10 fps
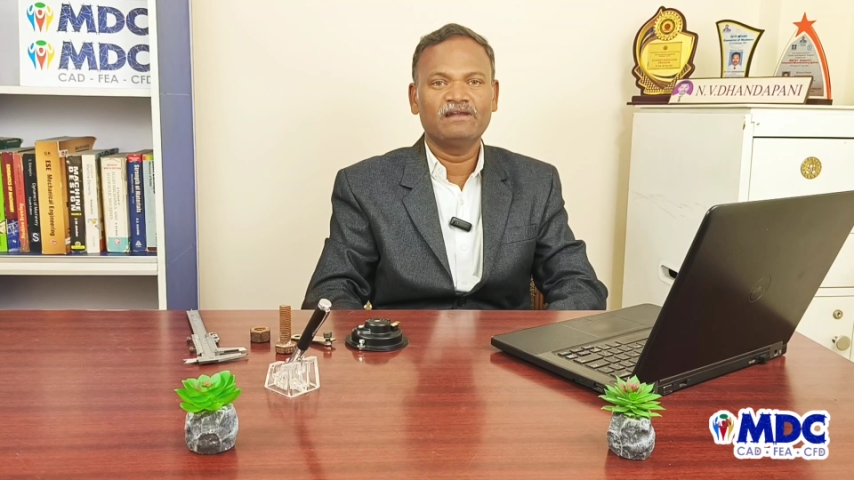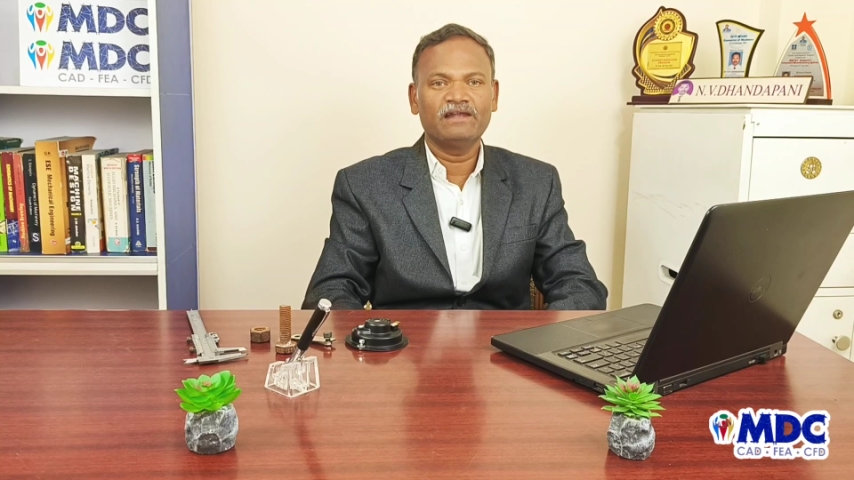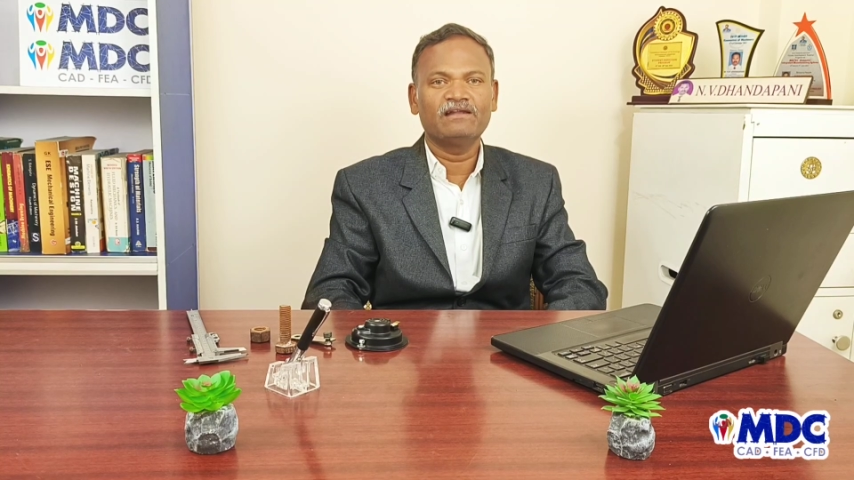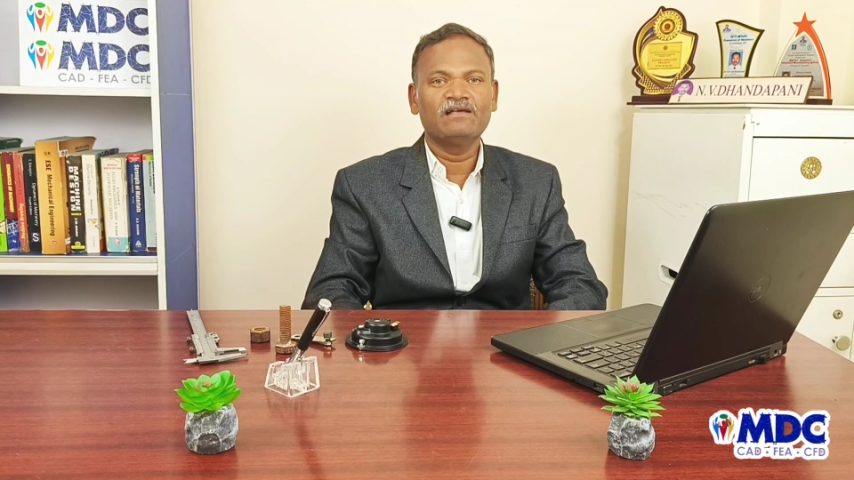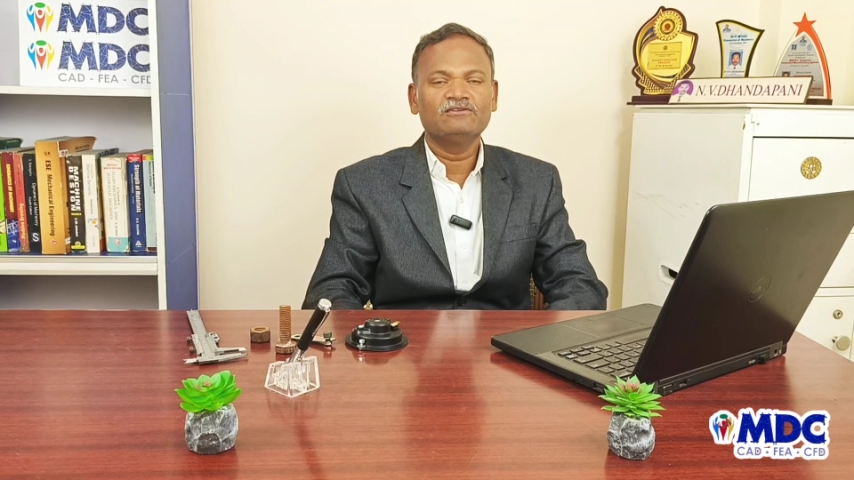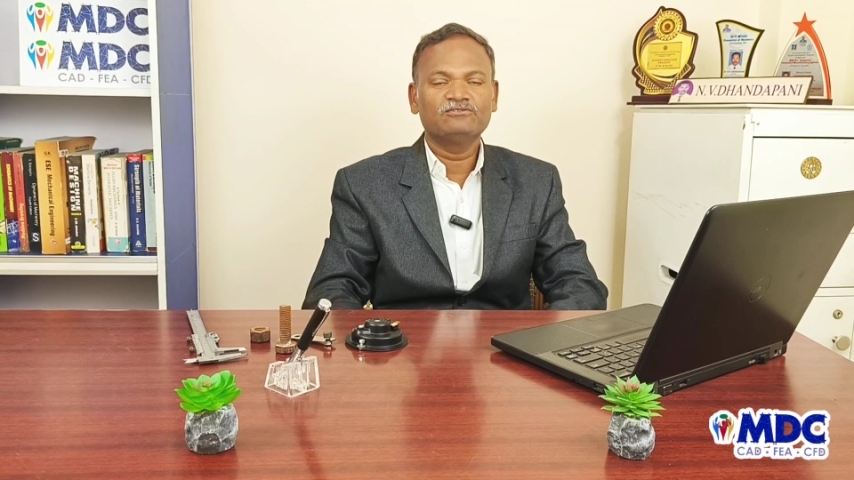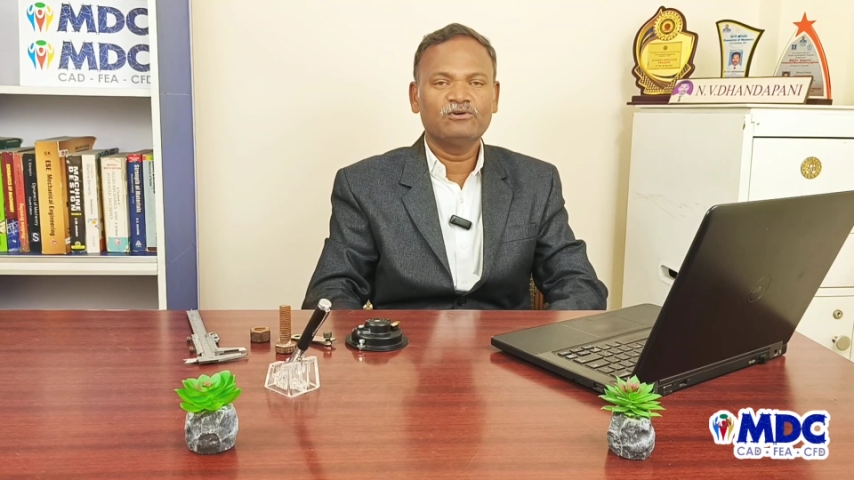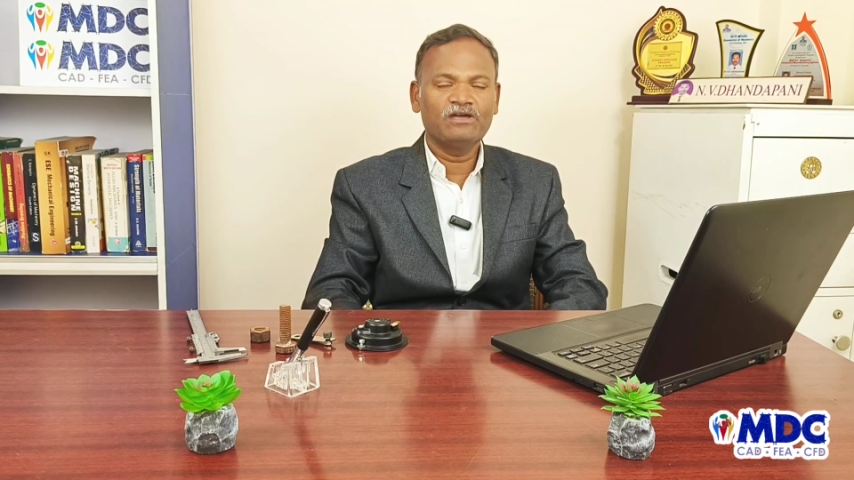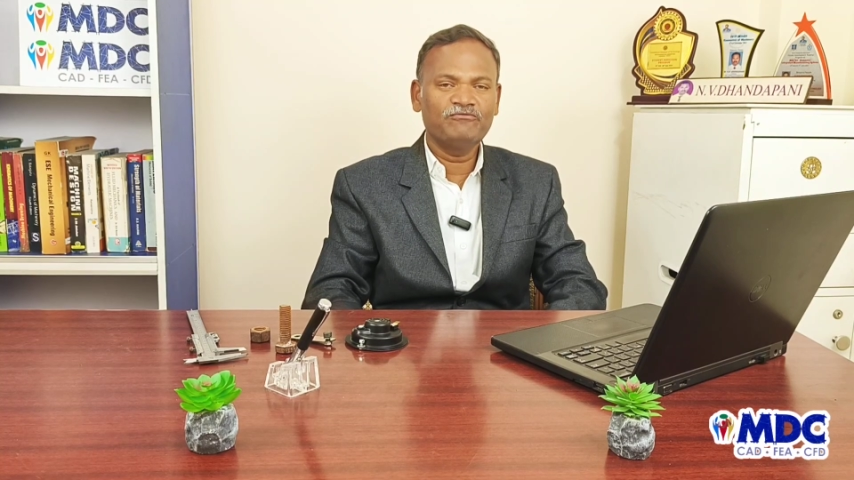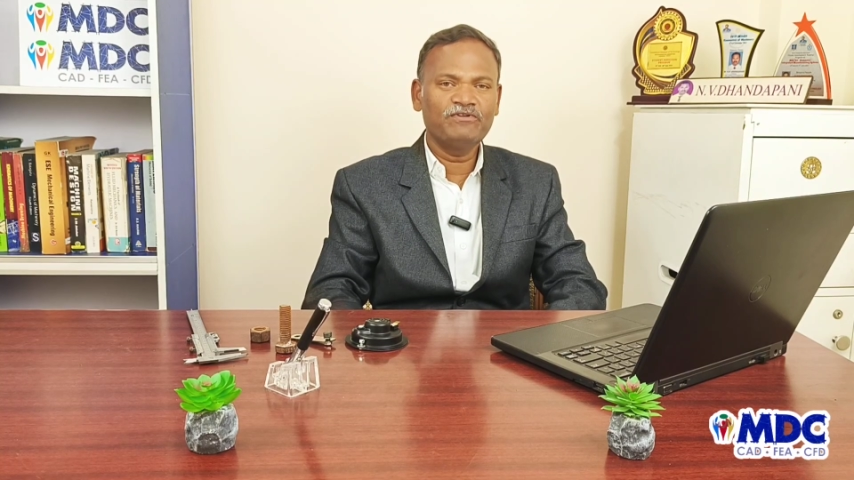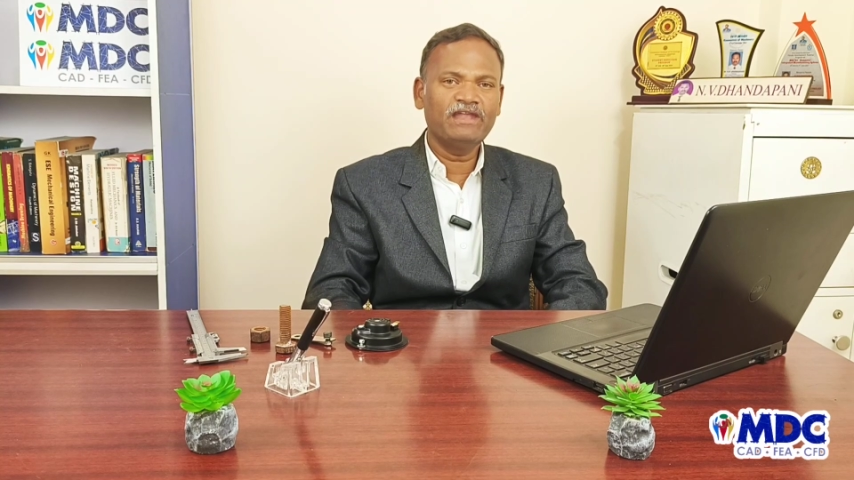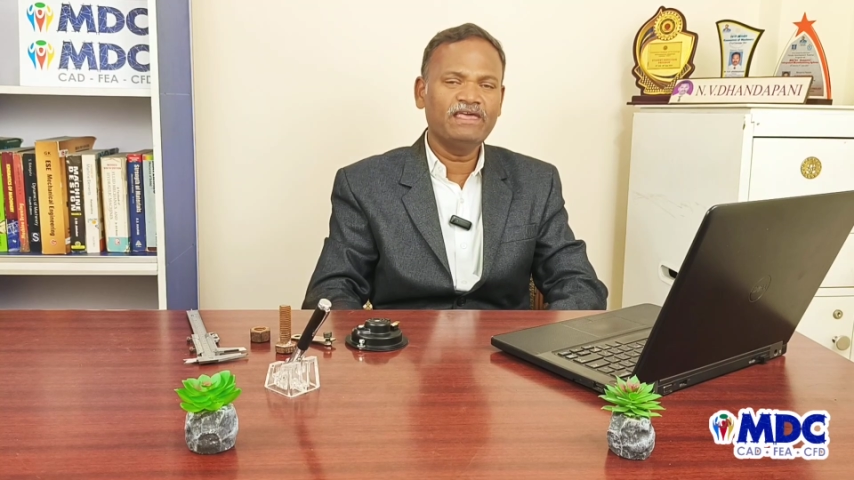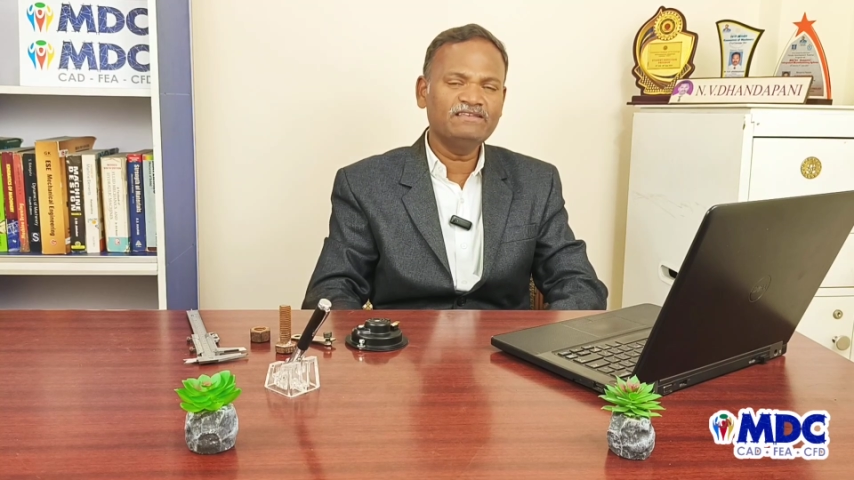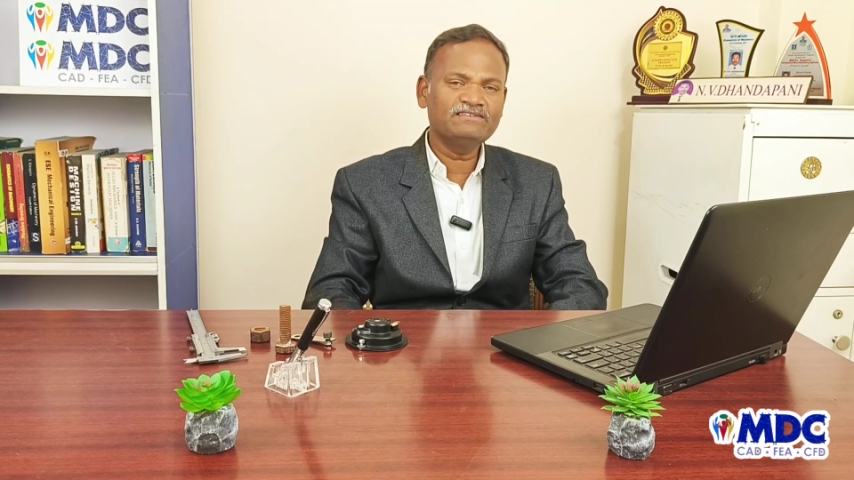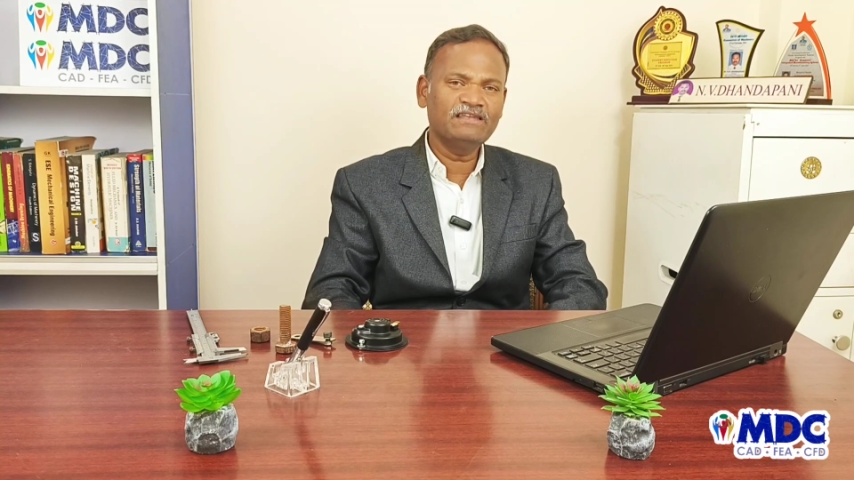Right. So
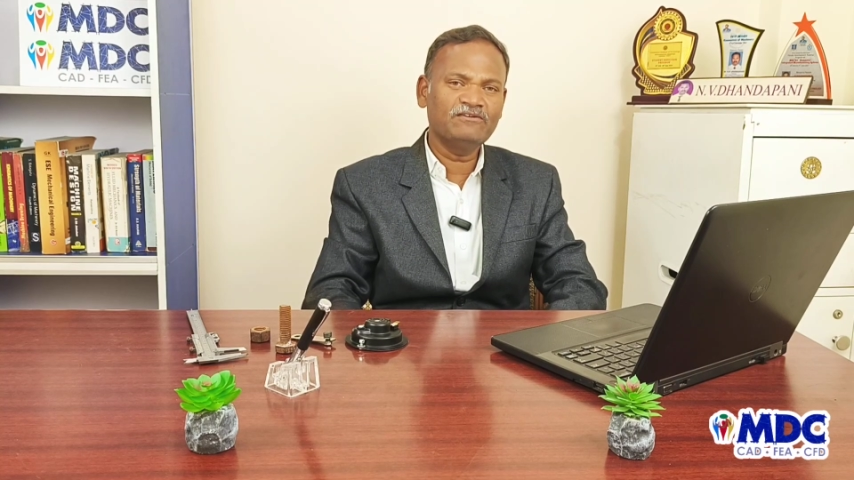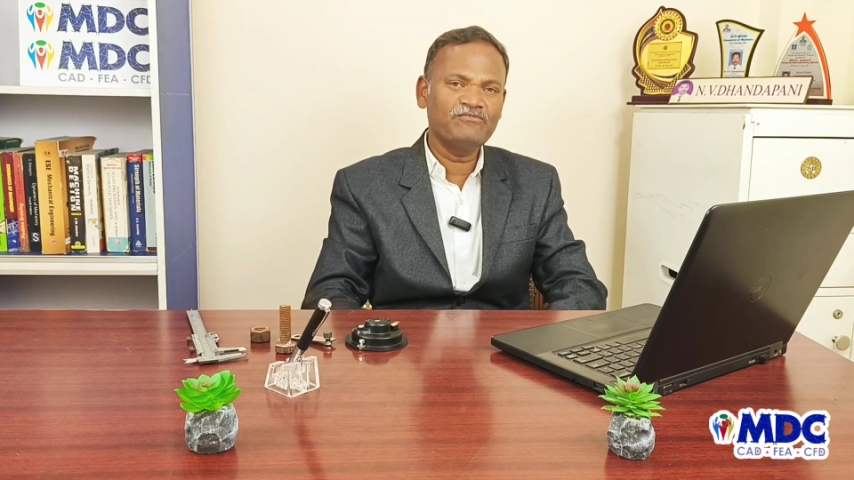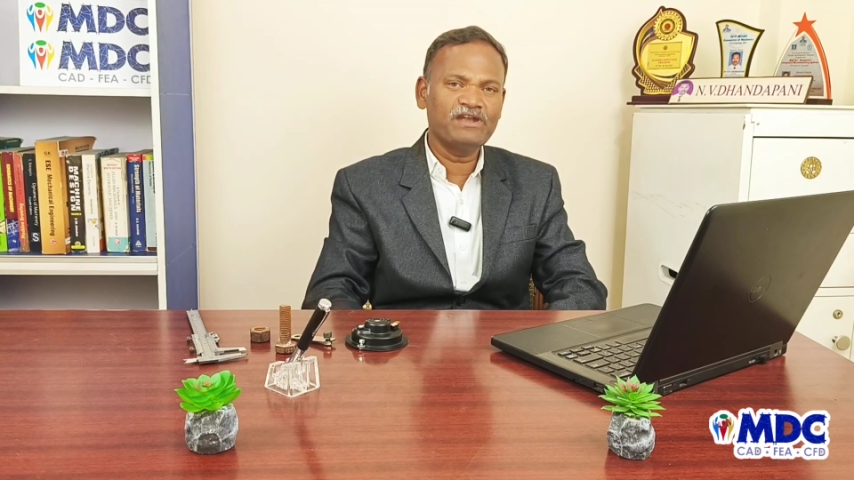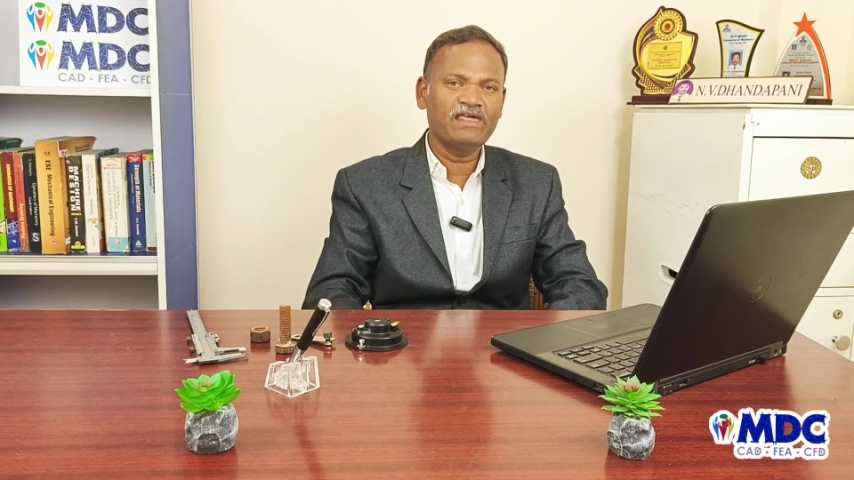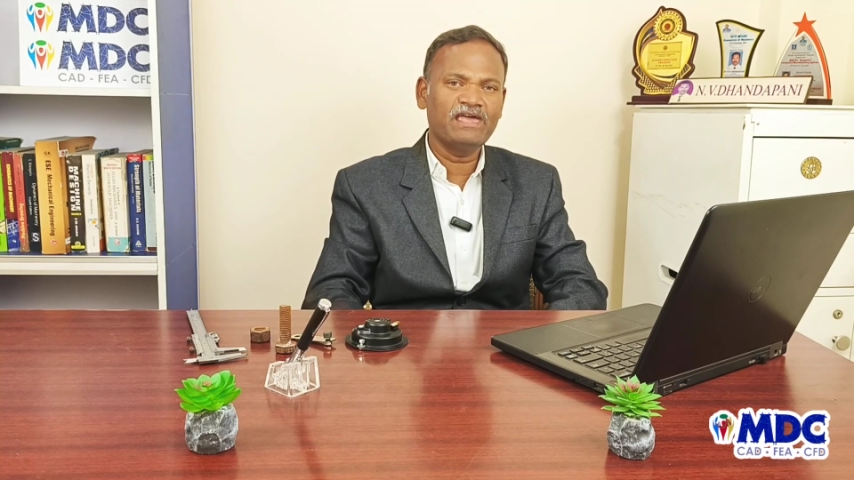each and every